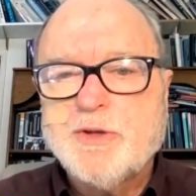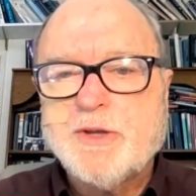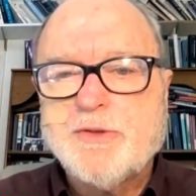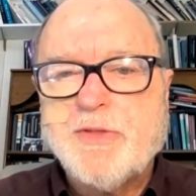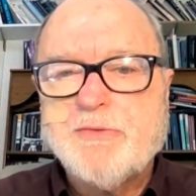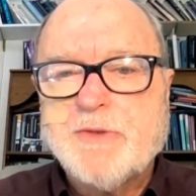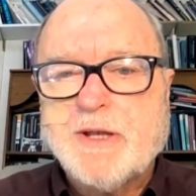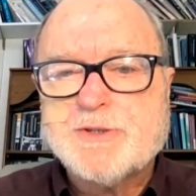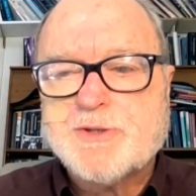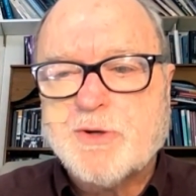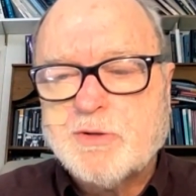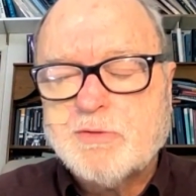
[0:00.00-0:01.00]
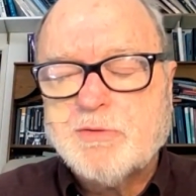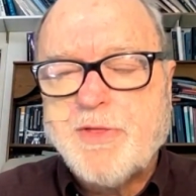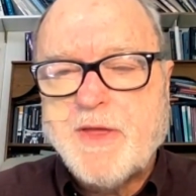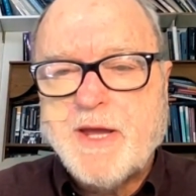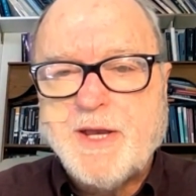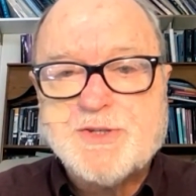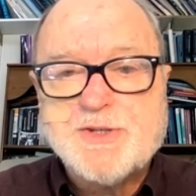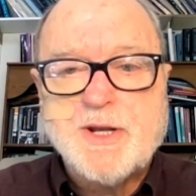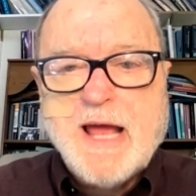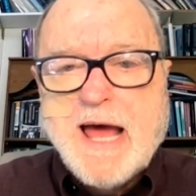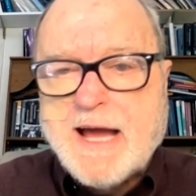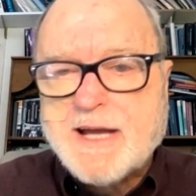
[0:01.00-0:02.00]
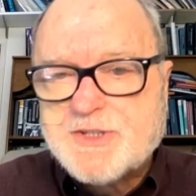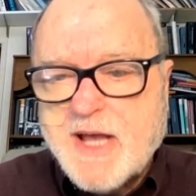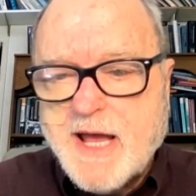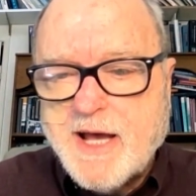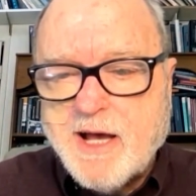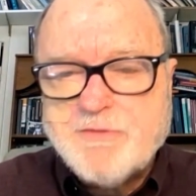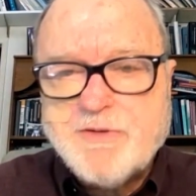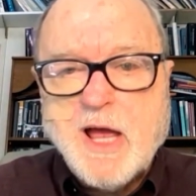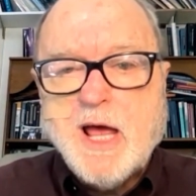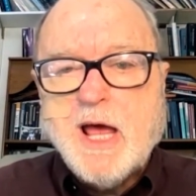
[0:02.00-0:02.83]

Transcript: that certain things and acts have?